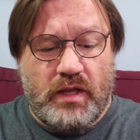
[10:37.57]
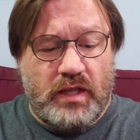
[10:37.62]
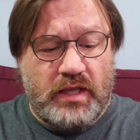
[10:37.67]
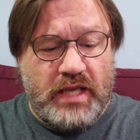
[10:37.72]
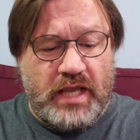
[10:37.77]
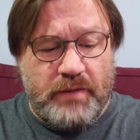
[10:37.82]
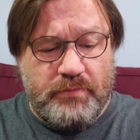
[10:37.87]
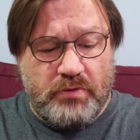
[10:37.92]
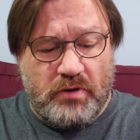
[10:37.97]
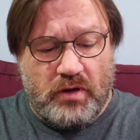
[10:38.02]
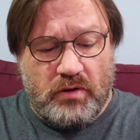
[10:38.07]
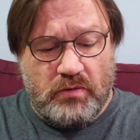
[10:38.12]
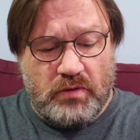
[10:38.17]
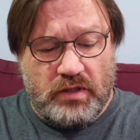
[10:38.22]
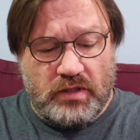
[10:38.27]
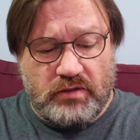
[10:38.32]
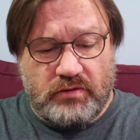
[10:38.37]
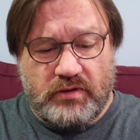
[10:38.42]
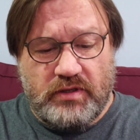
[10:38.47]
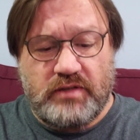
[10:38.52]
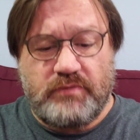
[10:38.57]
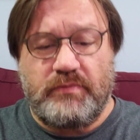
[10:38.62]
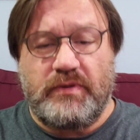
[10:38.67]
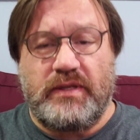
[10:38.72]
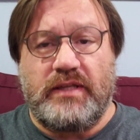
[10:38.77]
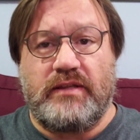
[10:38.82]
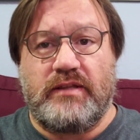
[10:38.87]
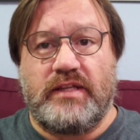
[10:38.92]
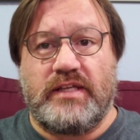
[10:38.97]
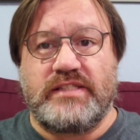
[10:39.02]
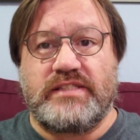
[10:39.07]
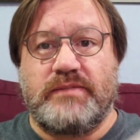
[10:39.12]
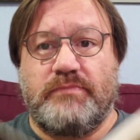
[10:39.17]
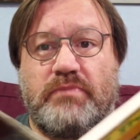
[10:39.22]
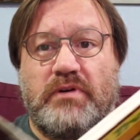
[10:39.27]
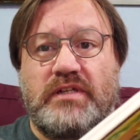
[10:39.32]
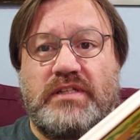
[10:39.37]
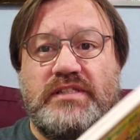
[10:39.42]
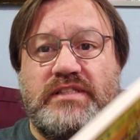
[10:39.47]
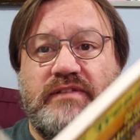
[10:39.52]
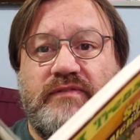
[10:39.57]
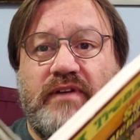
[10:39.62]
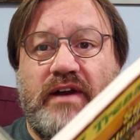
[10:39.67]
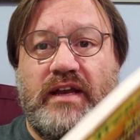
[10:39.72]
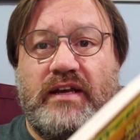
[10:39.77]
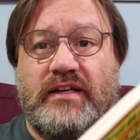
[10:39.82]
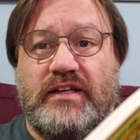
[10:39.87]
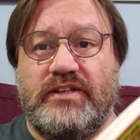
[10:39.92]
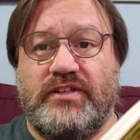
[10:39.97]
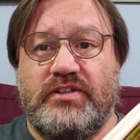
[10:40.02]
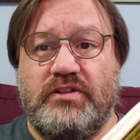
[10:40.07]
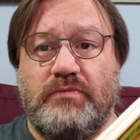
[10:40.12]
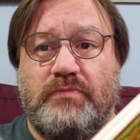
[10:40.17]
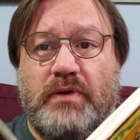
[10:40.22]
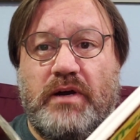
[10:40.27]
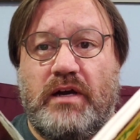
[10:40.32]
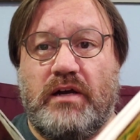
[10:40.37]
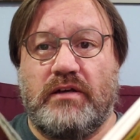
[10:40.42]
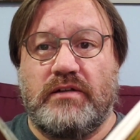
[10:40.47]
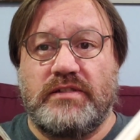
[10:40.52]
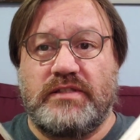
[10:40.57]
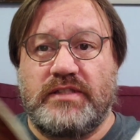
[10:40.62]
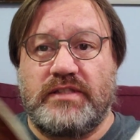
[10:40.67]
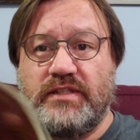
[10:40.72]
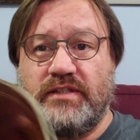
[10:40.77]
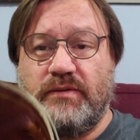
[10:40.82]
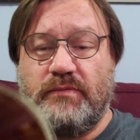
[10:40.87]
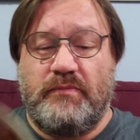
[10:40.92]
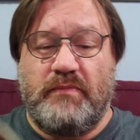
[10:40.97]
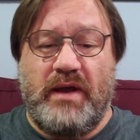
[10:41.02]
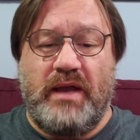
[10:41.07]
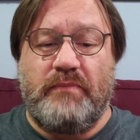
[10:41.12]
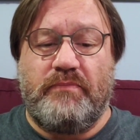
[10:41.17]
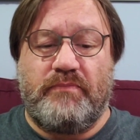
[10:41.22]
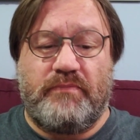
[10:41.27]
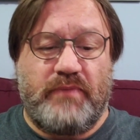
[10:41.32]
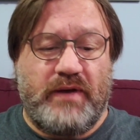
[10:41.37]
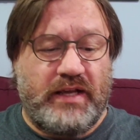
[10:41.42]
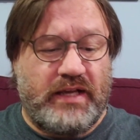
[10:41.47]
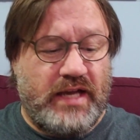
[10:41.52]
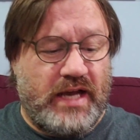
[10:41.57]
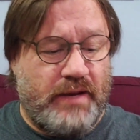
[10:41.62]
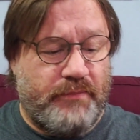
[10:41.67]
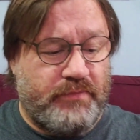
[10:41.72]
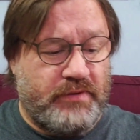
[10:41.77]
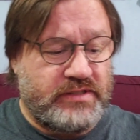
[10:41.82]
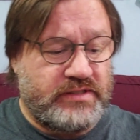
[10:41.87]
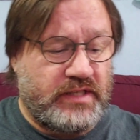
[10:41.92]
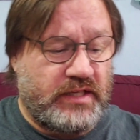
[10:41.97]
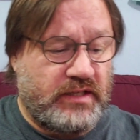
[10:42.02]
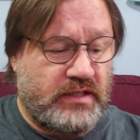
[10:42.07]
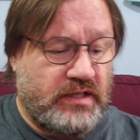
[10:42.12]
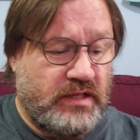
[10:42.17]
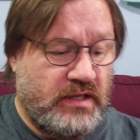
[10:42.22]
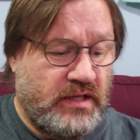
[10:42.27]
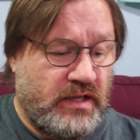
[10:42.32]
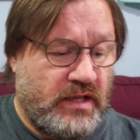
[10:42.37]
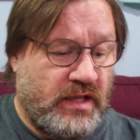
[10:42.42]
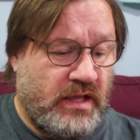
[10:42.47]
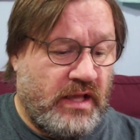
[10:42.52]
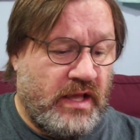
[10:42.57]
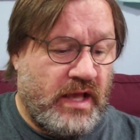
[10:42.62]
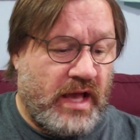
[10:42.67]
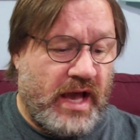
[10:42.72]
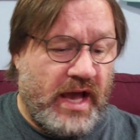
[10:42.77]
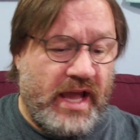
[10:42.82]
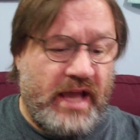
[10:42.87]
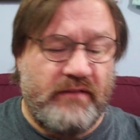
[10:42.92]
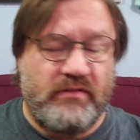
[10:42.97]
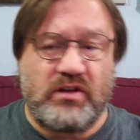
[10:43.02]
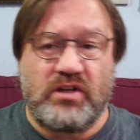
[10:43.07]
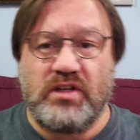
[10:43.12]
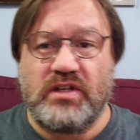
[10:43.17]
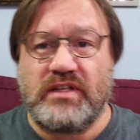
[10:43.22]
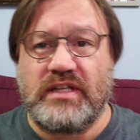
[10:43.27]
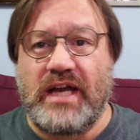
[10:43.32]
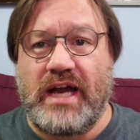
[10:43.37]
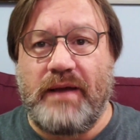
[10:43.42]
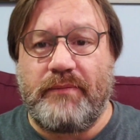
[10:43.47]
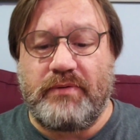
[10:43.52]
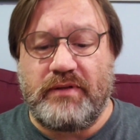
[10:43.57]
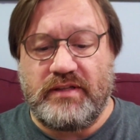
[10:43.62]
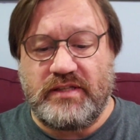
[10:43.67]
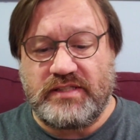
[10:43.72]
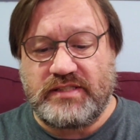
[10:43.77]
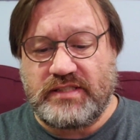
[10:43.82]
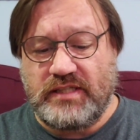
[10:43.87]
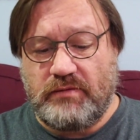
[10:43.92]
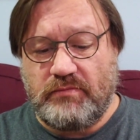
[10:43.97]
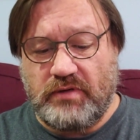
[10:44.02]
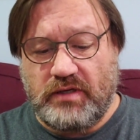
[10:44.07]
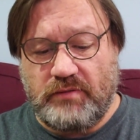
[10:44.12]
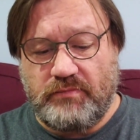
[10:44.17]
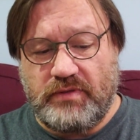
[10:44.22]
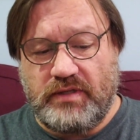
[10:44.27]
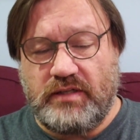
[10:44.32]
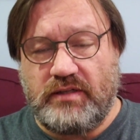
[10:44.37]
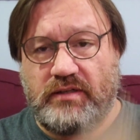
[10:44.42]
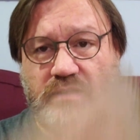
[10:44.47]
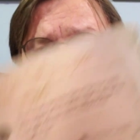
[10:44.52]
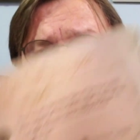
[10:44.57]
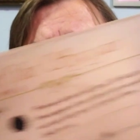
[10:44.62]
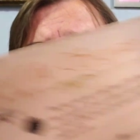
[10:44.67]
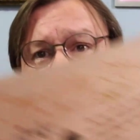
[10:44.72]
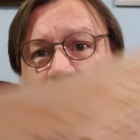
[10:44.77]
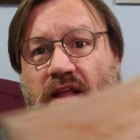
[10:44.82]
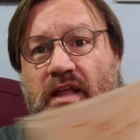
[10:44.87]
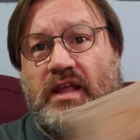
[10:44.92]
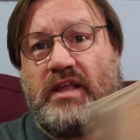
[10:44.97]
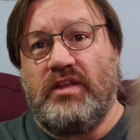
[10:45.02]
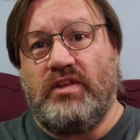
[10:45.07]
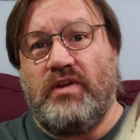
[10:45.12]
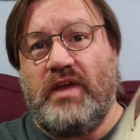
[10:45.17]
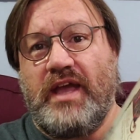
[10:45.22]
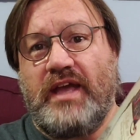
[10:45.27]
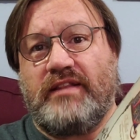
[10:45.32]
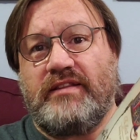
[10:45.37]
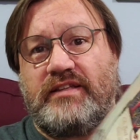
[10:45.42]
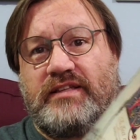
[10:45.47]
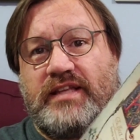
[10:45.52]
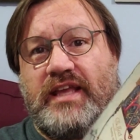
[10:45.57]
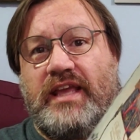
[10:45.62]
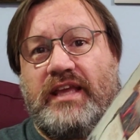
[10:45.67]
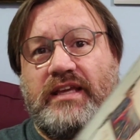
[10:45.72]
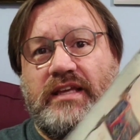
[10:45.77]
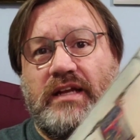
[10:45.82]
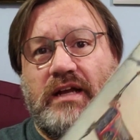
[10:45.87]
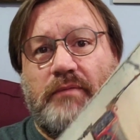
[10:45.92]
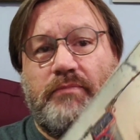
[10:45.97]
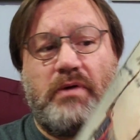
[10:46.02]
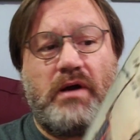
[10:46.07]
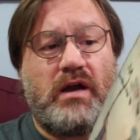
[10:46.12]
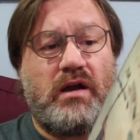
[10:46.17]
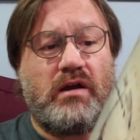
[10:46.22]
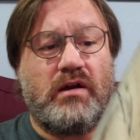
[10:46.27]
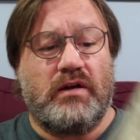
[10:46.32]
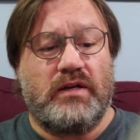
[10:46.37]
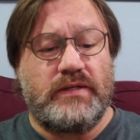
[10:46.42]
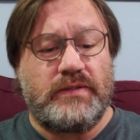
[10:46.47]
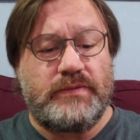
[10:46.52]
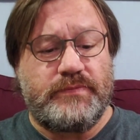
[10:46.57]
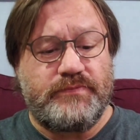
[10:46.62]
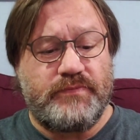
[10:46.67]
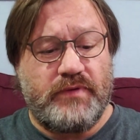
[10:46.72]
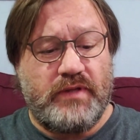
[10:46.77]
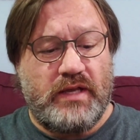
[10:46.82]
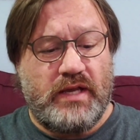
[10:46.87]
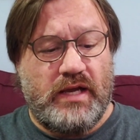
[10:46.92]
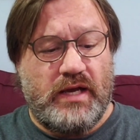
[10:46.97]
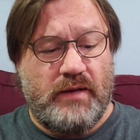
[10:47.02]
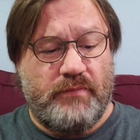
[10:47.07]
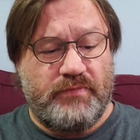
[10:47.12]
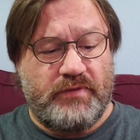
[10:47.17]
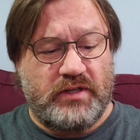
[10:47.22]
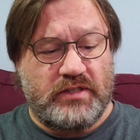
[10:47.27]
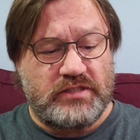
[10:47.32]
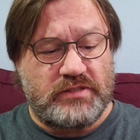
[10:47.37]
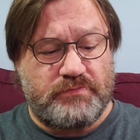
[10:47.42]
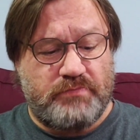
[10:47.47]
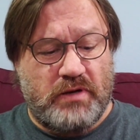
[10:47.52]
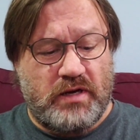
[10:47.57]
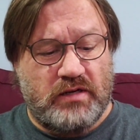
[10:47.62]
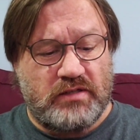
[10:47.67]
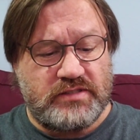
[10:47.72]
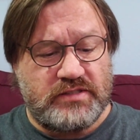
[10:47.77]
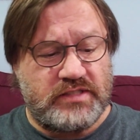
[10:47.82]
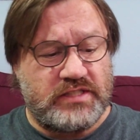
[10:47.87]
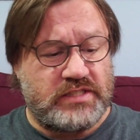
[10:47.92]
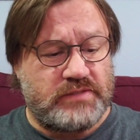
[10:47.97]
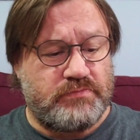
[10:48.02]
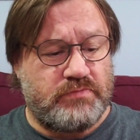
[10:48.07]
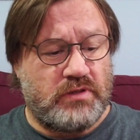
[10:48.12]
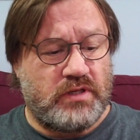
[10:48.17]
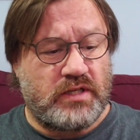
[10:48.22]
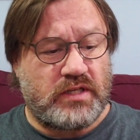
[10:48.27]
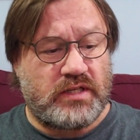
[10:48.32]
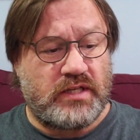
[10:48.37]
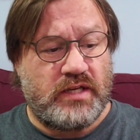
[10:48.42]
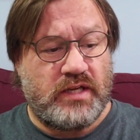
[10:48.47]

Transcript: K-Pro will agree with me, is the book is divided in two parts. And my copy is like, I have a good copy of this somewhere, but you have to take it apart. There's parts of this book